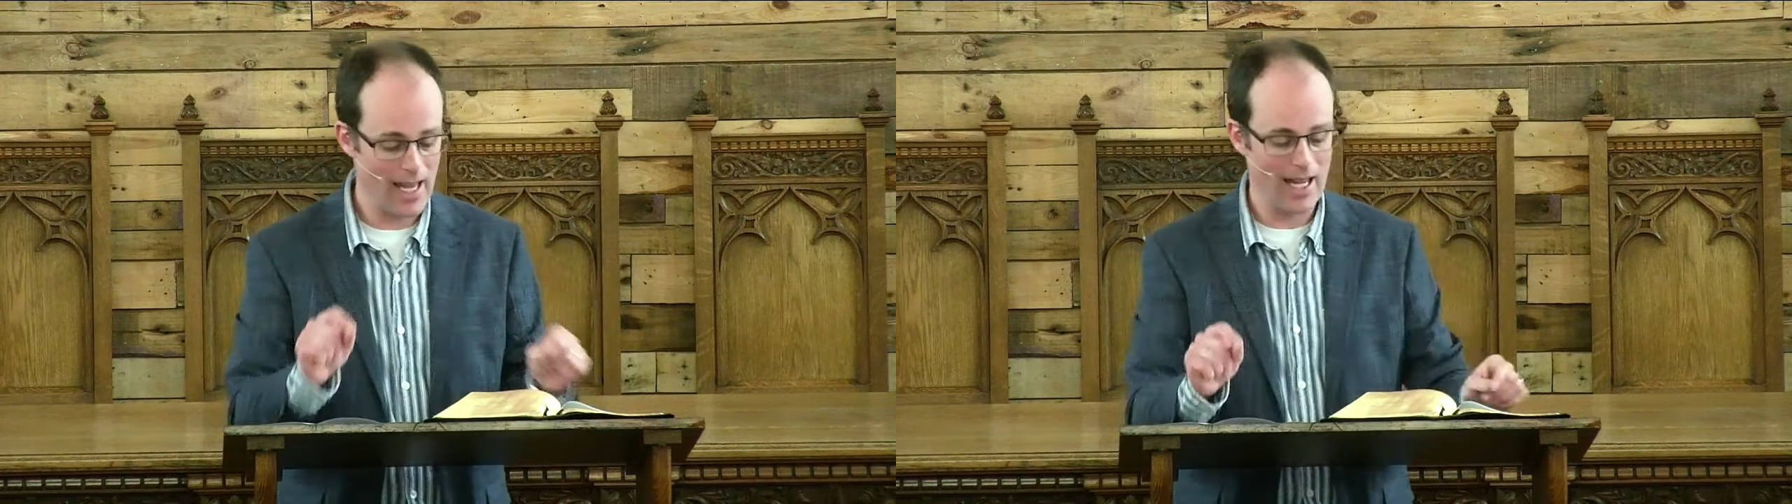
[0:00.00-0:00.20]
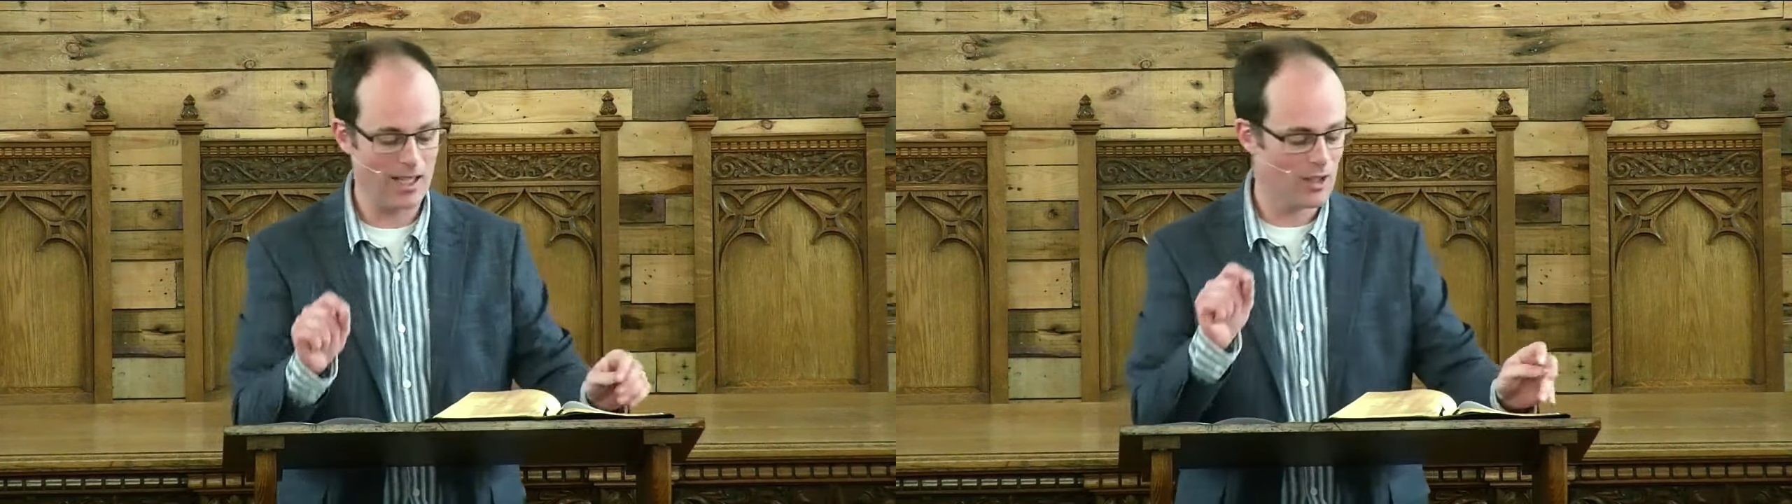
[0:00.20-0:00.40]

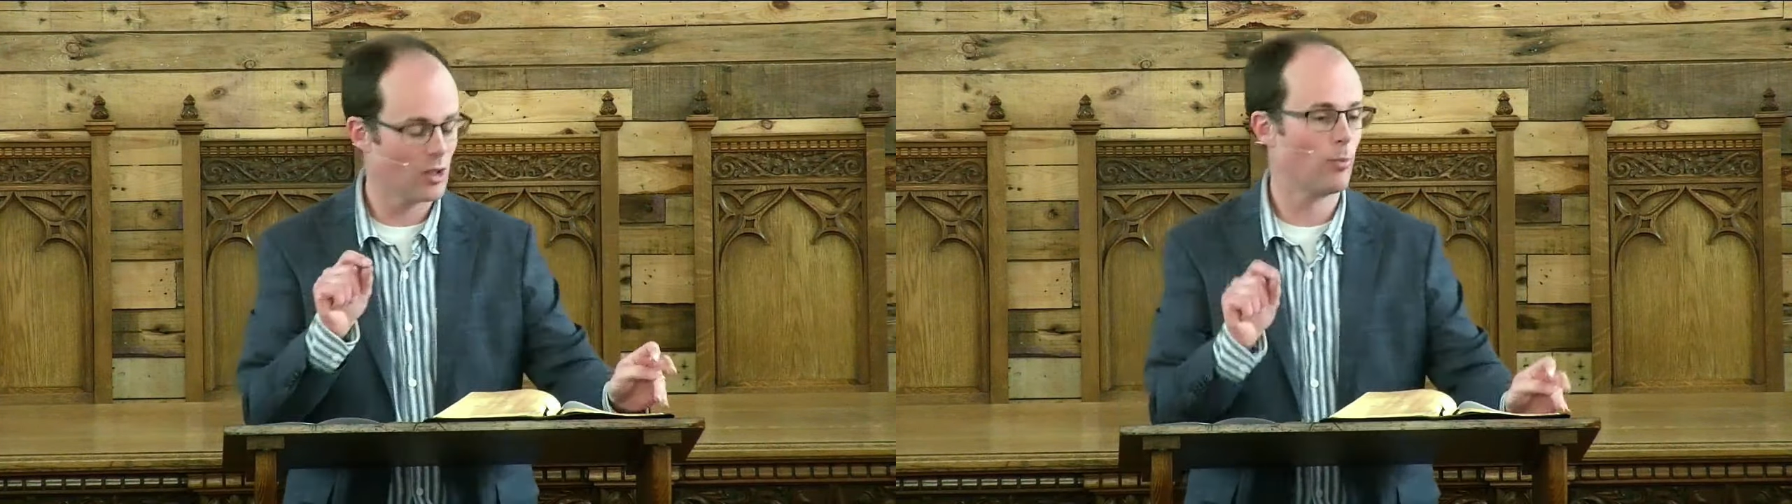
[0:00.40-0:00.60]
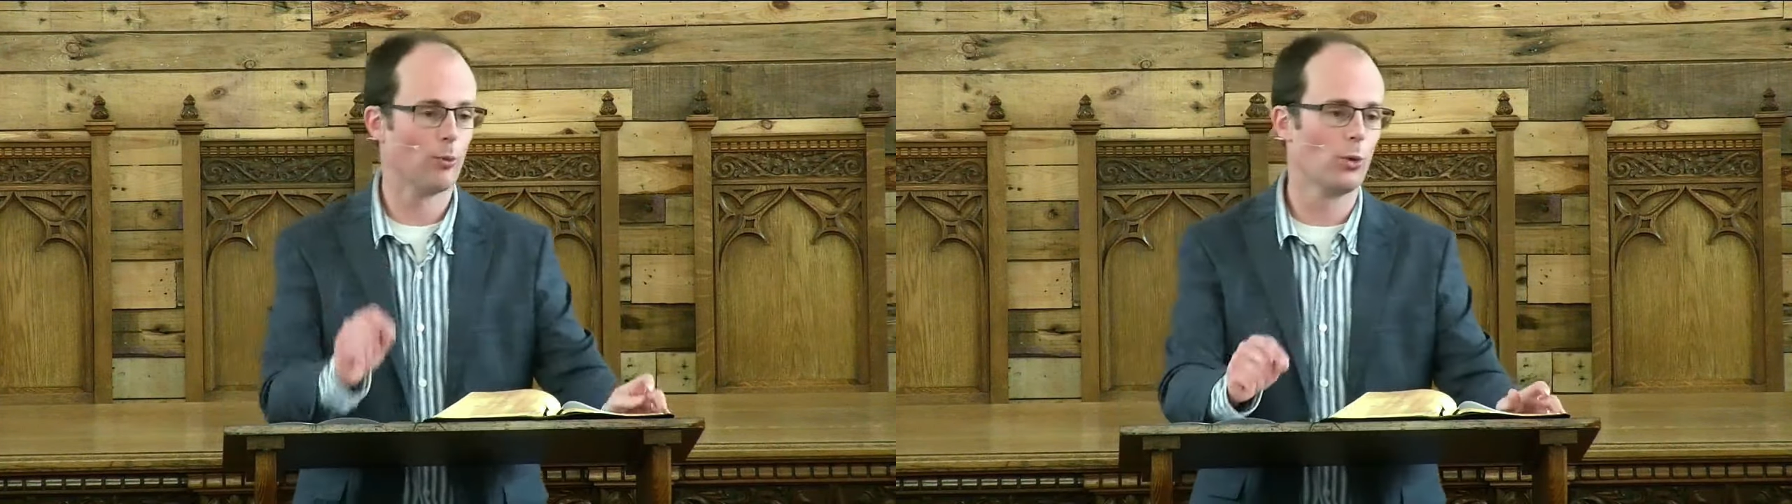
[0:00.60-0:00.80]

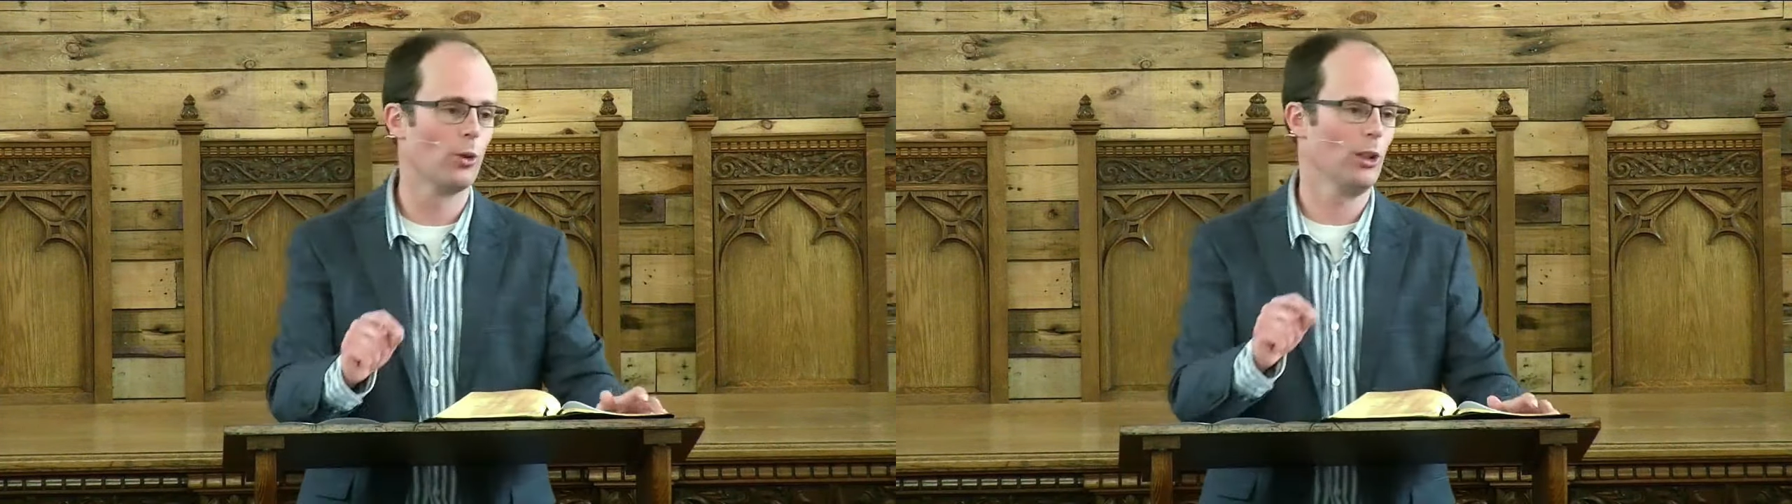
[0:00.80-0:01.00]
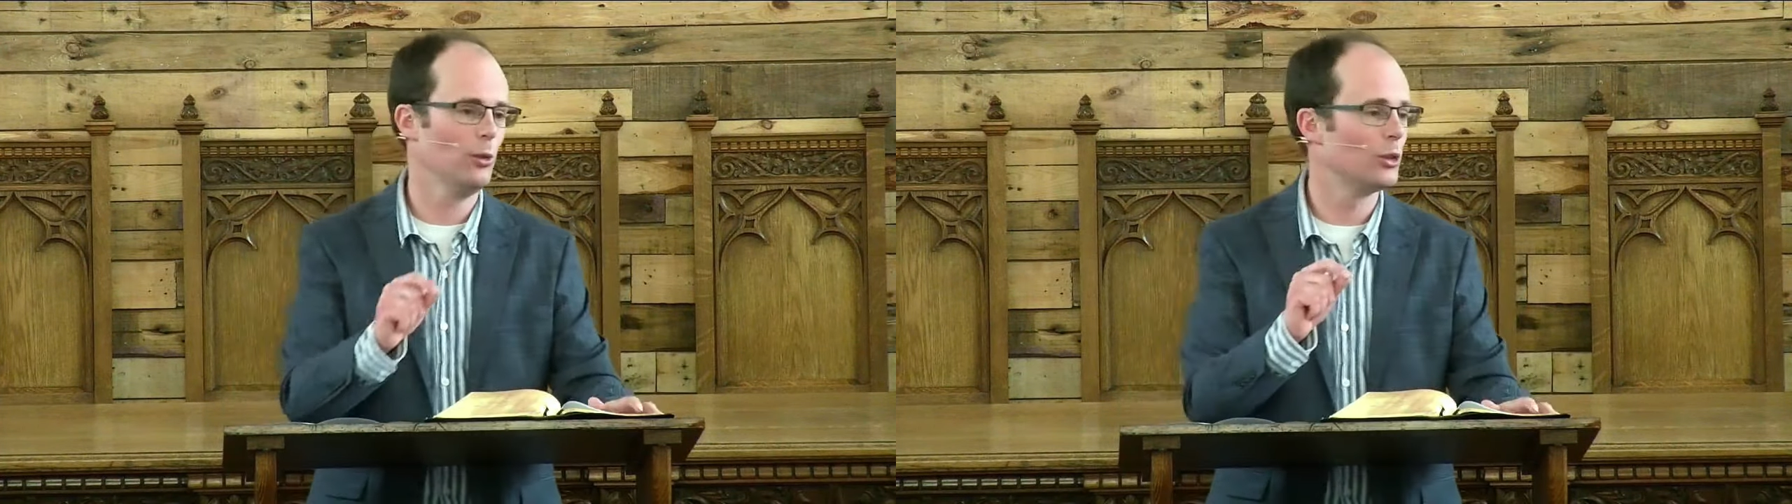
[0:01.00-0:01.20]
and
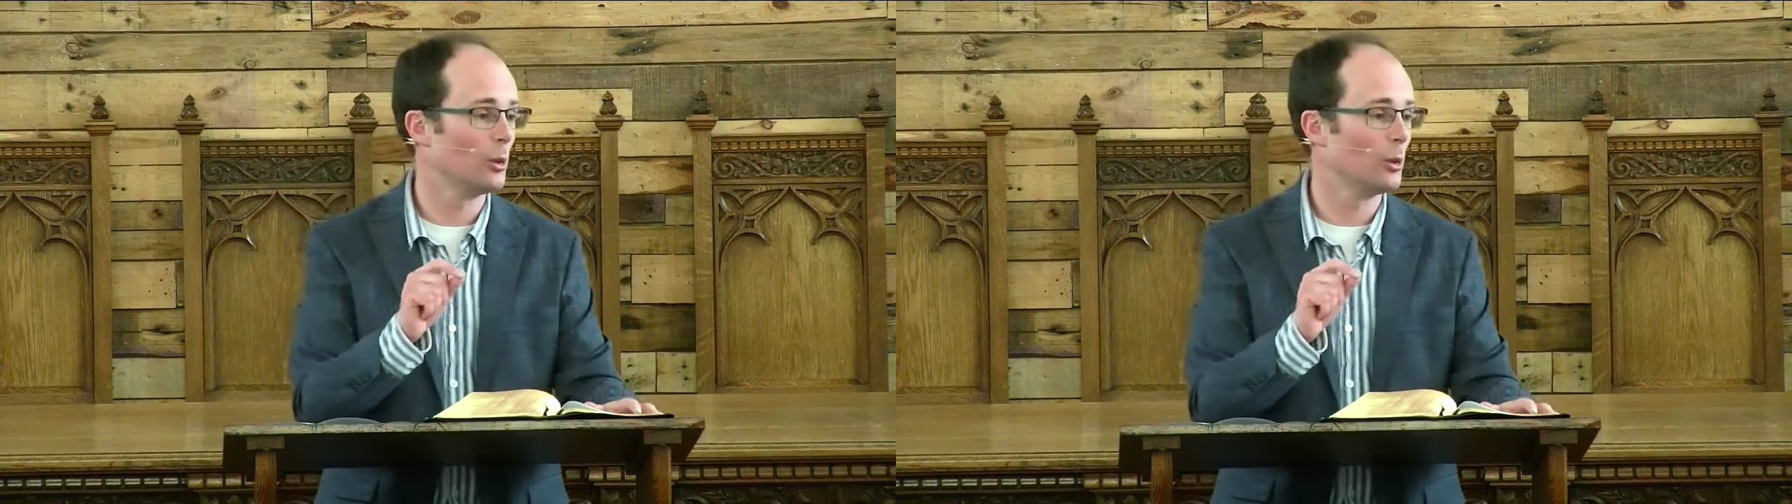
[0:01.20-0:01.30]
brought you